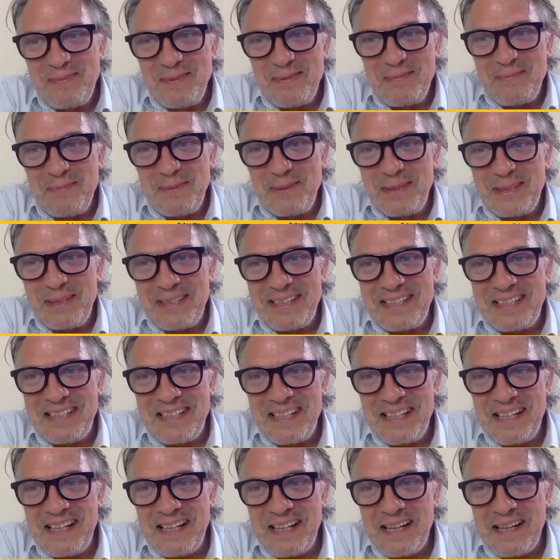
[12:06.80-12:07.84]
But
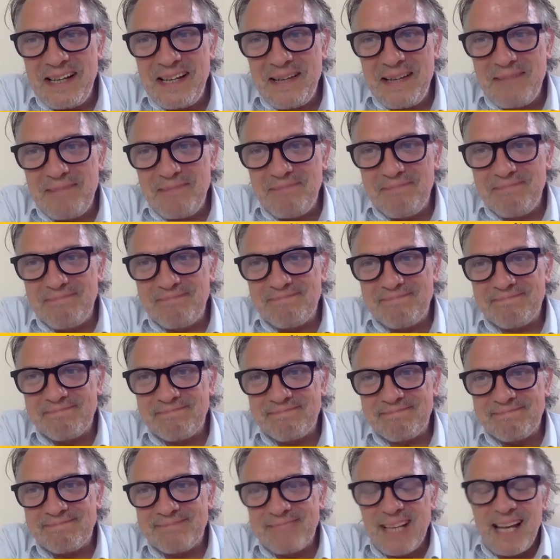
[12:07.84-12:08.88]

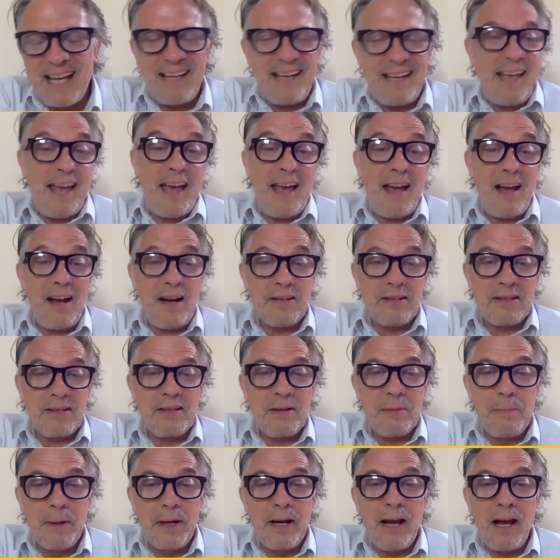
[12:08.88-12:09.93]
yeah, I don't know.
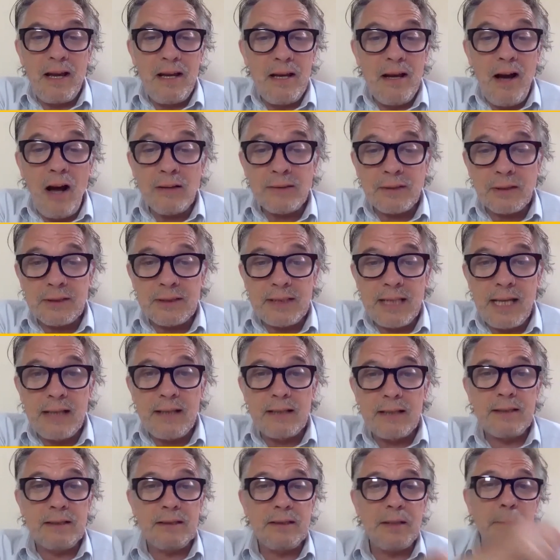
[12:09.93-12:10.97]
But he also said
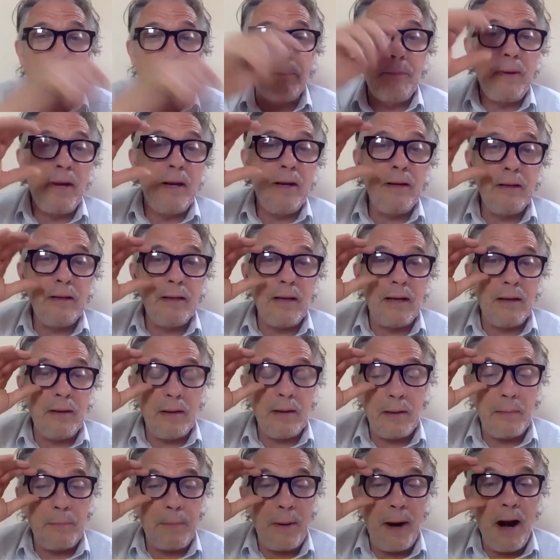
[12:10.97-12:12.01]
that there's a
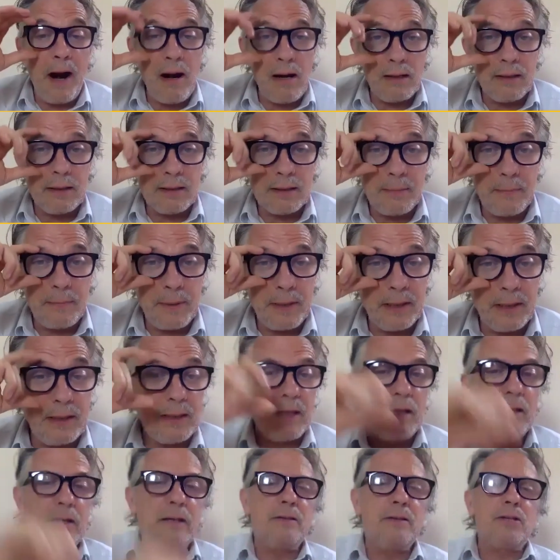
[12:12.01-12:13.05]
big
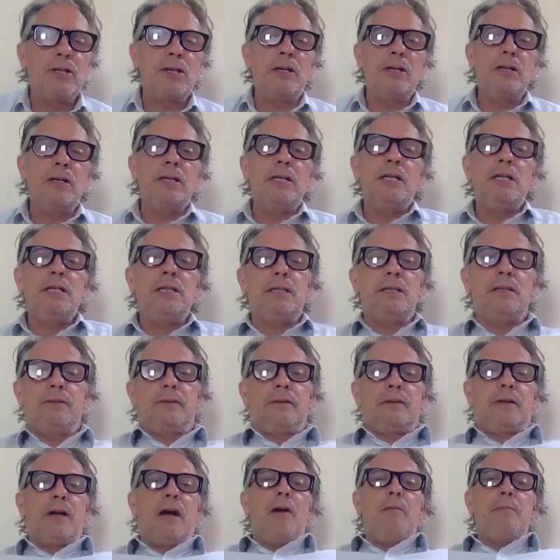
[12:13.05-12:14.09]
Chinese
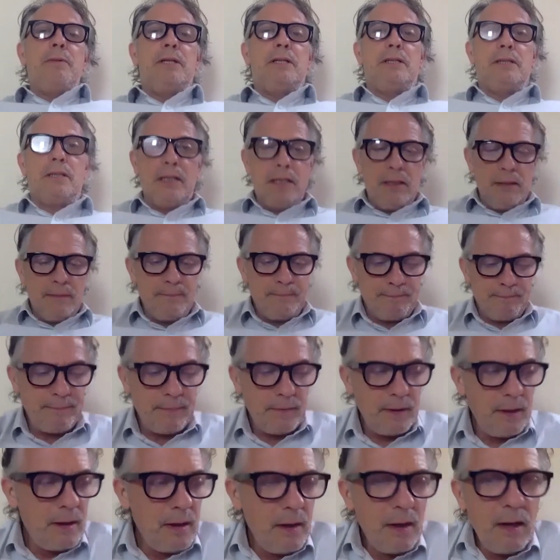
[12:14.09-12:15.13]
comedy scene.
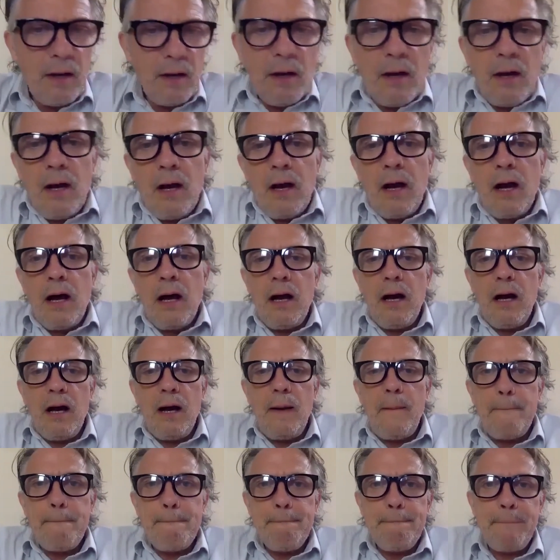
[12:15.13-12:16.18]

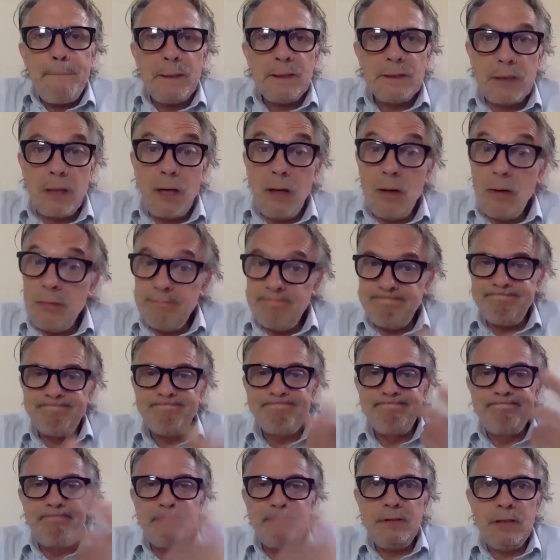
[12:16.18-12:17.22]
So
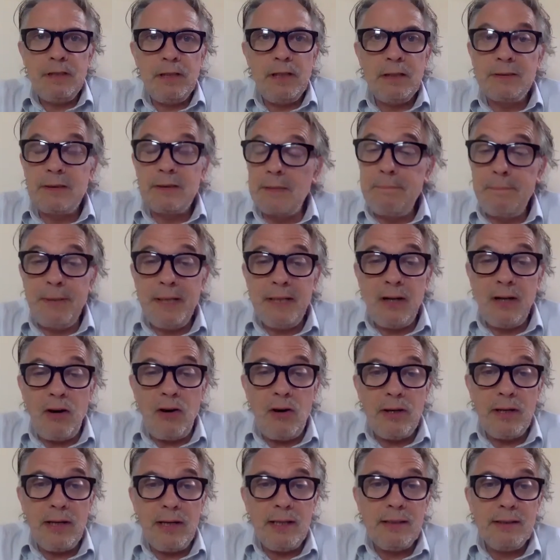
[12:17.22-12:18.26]
it's a big
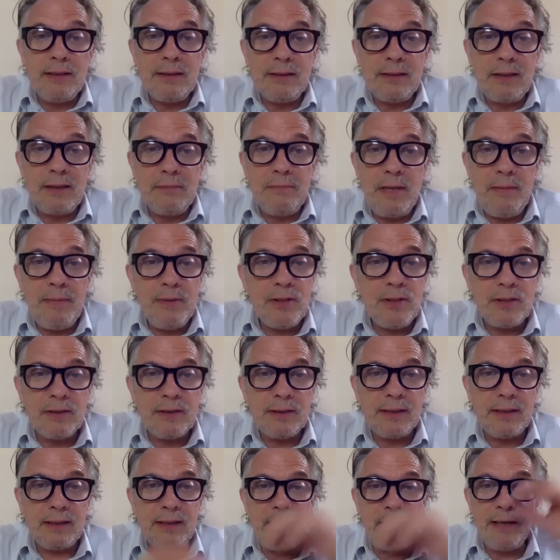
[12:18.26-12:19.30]
audience. So maybe
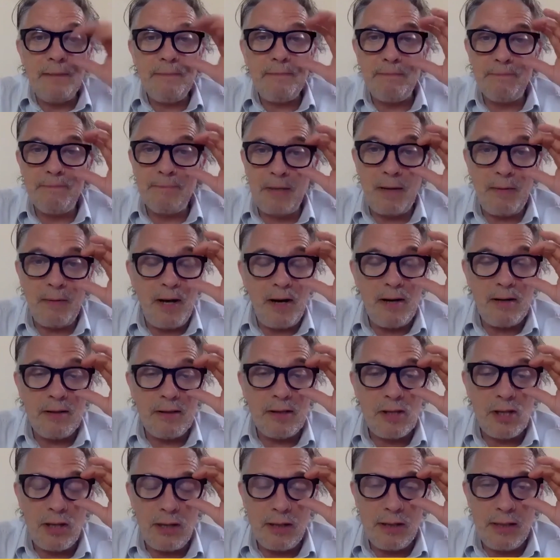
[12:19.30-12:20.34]
just keep learning the
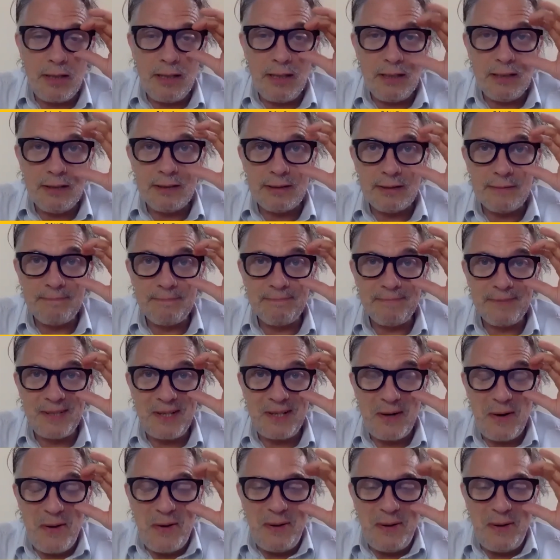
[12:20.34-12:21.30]
Chinese, you know?